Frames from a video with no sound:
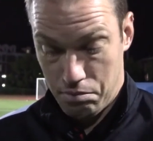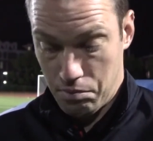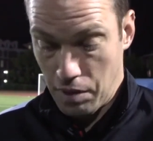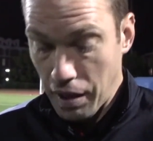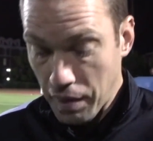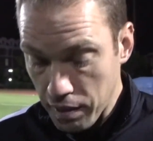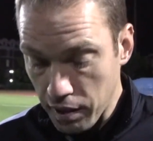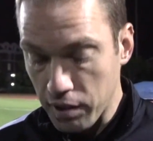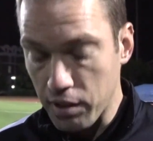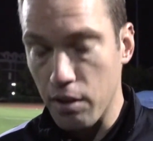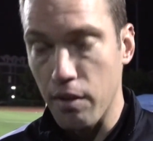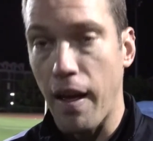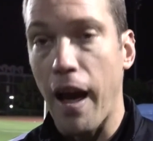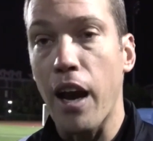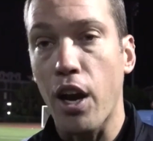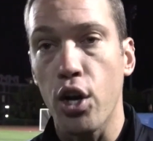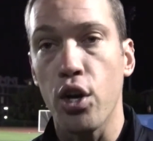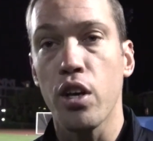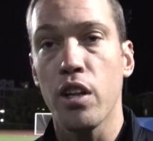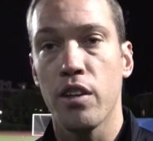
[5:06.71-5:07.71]
I think they're
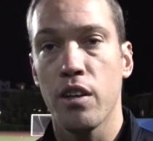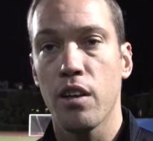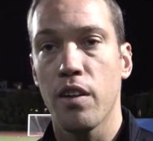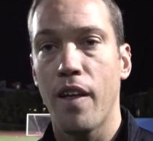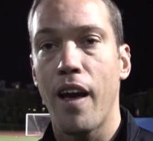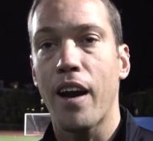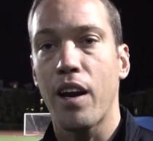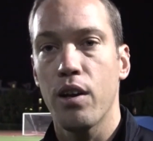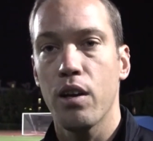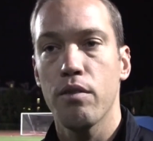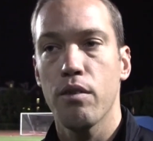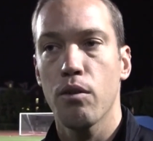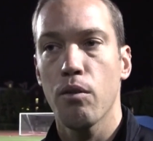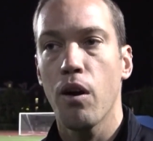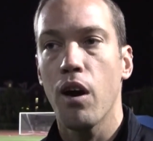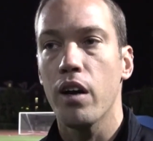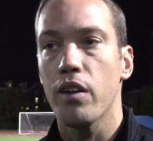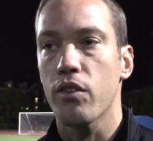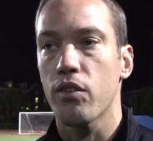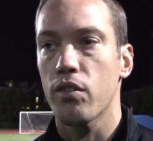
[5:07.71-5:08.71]
that good, and they're in that good of a
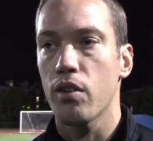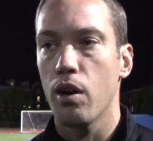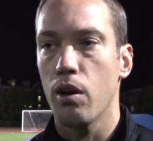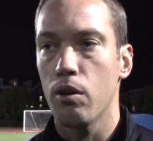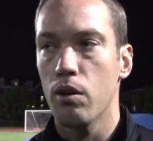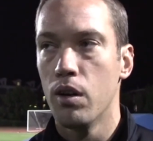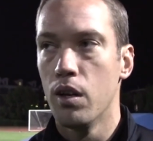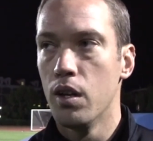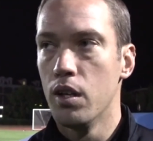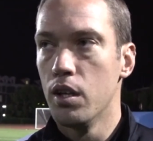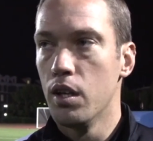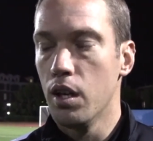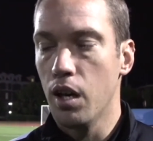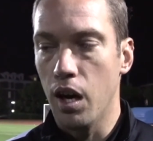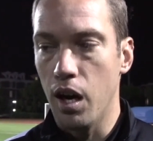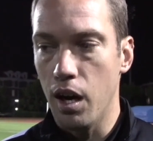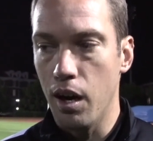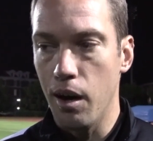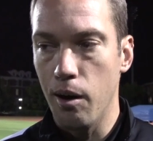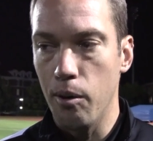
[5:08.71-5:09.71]
run. So
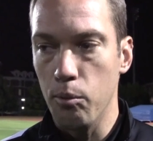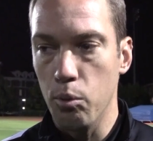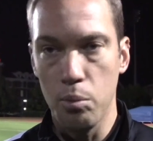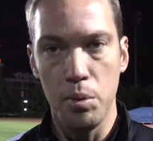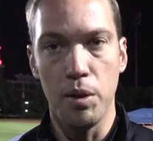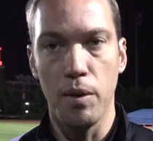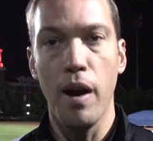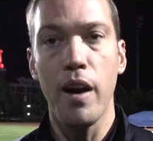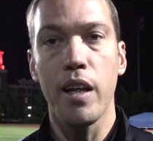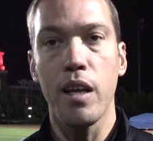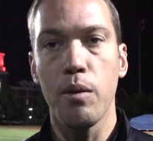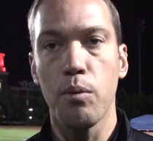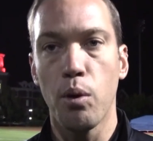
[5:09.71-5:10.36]
we'll be ready.